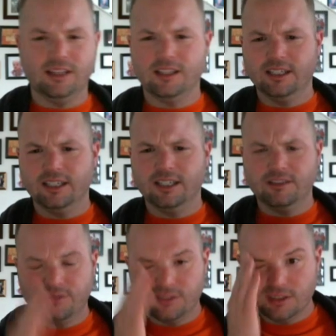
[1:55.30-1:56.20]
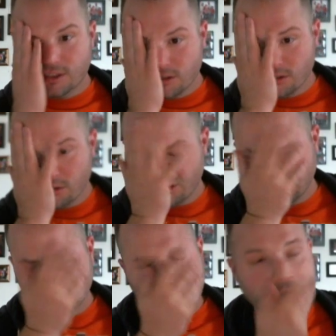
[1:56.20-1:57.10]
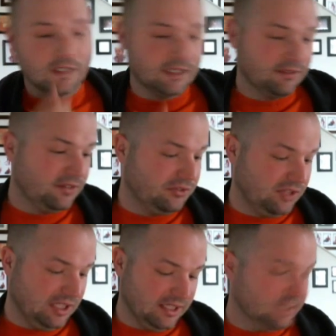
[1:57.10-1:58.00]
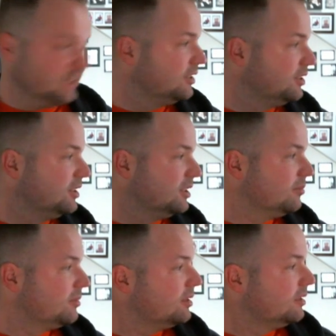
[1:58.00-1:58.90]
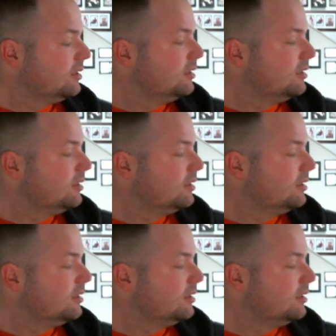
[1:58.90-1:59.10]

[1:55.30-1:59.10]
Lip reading: think I got it for like $15 shipped.